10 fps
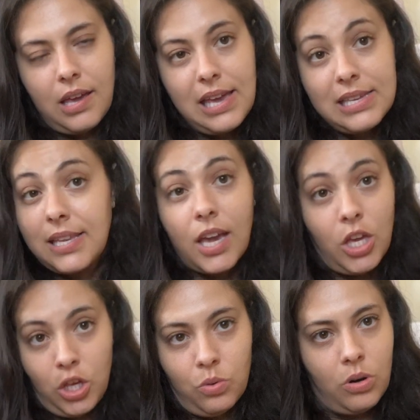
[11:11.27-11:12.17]
is like a
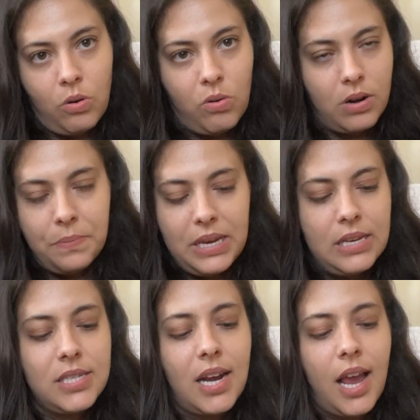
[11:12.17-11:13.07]
unicorn
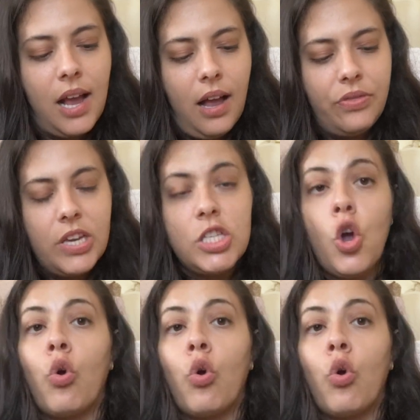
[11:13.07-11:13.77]
piece, and I got this